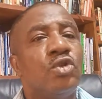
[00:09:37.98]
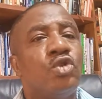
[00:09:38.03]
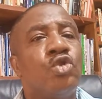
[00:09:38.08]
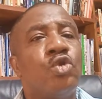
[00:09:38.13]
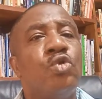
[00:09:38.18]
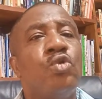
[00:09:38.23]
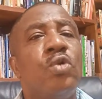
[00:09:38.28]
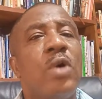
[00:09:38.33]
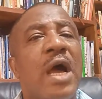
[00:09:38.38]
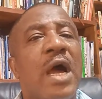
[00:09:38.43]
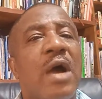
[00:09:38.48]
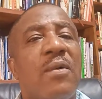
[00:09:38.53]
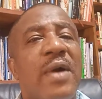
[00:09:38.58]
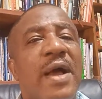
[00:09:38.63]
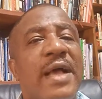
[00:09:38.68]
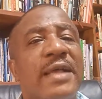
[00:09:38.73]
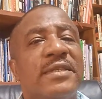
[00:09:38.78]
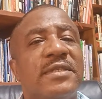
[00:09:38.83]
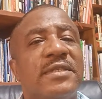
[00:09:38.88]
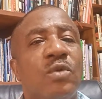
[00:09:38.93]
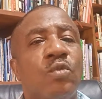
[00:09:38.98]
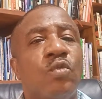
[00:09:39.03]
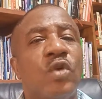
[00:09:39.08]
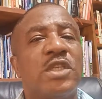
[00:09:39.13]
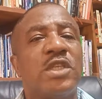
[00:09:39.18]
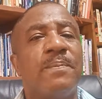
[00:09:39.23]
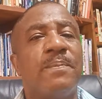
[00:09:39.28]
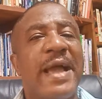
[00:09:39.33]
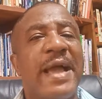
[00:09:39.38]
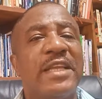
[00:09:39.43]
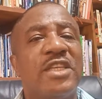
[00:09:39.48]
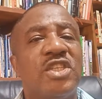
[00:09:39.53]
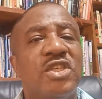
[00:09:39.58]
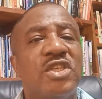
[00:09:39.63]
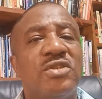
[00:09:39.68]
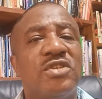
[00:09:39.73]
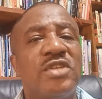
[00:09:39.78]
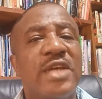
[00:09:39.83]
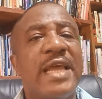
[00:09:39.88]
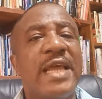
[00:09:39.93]
2 hours with my
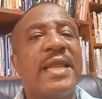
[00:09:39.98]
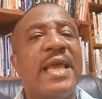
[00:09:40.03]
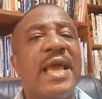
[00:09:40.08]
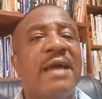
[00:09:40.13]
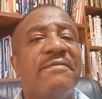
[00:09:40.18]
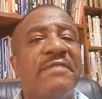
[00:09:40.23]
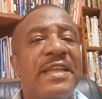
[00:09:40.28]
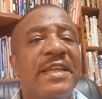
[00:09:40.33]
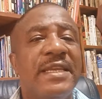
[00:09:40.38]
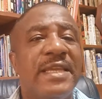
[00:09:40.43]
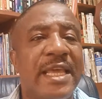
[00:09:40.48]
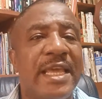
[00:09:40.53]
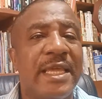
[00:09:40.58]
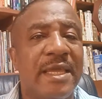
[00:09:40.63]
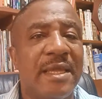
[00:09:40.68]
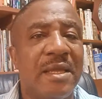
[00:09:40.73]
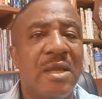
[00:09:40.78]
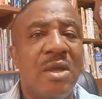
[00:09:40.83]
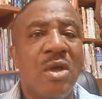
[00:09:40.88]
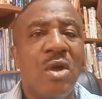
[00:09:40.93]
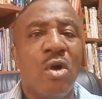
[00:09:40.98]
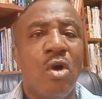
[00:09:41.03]
children every day,